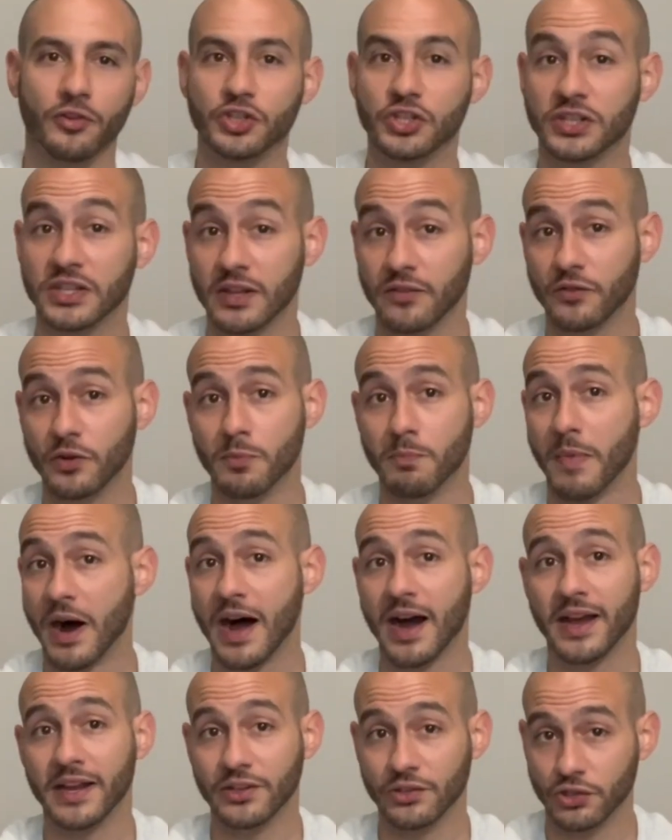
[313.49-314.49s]
just give you
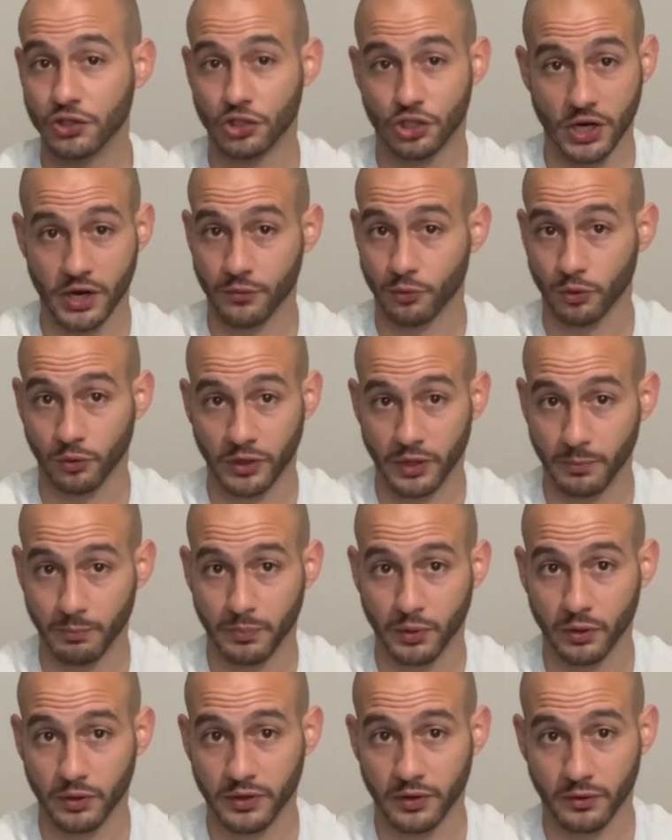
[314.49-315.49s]
my general
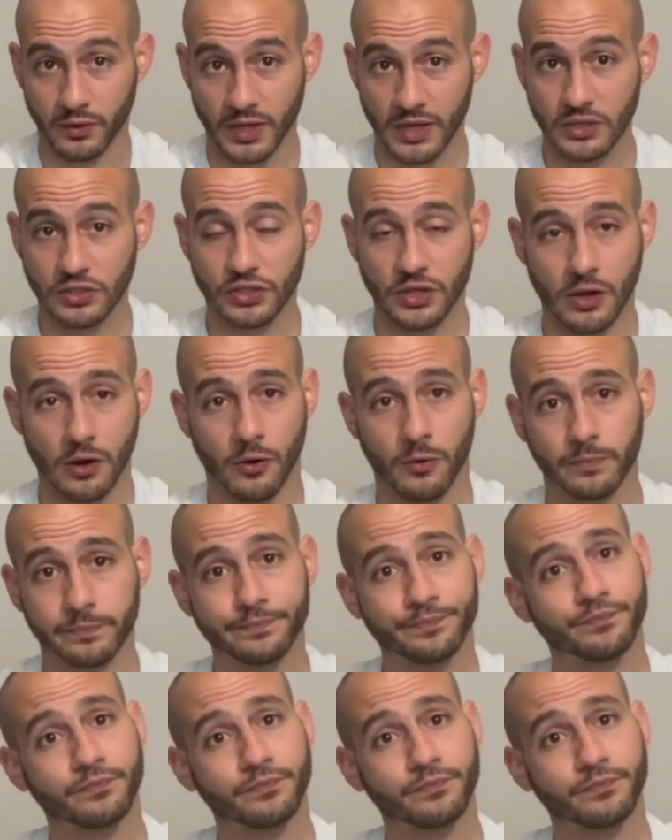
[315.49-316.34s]
input. Okay. So